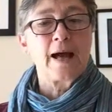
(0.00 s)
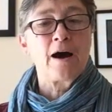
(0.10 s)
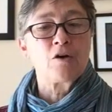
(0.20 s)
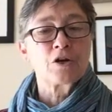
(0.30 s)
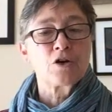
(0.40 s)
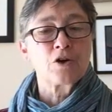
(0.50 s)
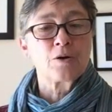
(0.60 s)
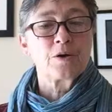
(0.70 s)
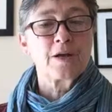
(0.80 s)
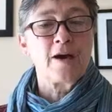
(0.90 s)
how
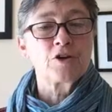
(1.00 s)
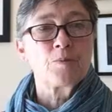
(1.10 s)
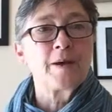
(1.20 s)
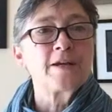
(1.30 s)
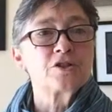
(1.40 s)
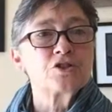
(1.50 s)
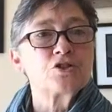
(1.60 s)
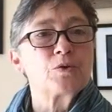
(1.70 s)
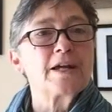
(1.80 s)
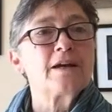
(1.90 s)
your page is
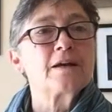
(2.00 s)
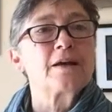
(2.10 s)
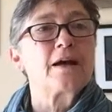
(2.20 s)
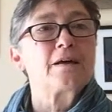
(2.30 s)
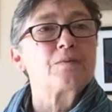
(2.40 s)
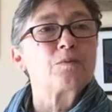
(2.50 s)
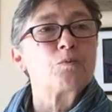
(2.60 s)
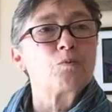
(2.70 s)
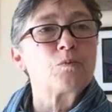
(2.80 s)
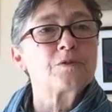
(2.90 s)
doing, and
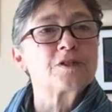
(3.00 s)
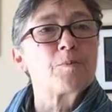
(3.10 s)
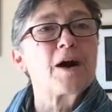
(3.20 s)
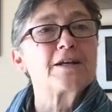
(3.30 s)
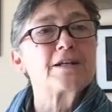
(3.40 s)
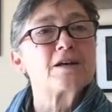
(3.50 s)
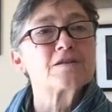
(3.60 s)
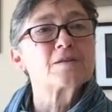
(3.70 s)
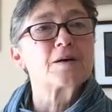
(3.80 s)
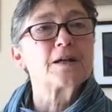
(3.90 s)
some
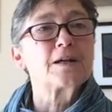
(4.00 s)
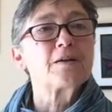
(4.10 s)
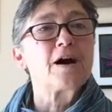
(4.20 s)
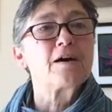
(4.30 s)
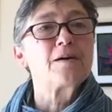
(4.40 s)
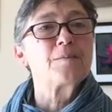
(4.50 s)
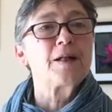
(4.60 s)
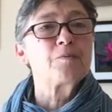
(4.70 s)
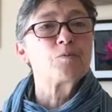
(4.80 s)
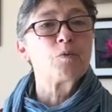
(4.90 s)
ideas on
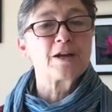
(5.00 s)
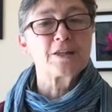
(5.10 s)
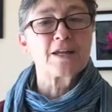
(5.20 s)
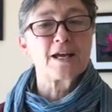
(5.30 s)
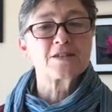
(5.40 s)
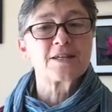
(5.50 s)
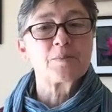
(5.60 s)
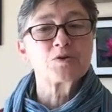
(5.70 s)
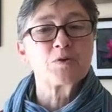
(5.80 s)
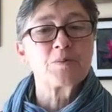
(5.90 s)
what the next
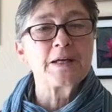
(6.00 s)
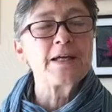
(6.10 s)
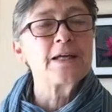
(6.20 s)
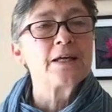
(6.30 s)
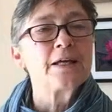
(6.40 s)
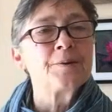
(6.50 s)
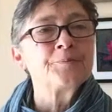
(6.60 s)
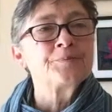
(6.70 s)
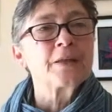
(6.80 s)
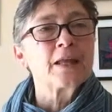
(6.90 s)
steps would be.
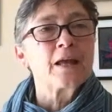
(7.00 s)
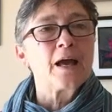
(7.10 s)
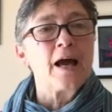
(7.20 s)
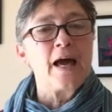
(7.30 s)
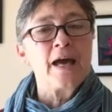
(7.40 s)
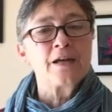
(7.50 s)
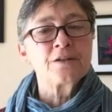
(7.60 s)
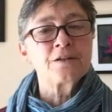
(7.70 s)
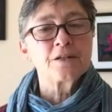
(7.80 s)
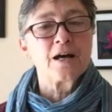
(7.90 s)

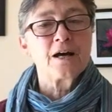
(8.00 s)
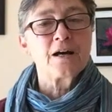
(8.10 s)
And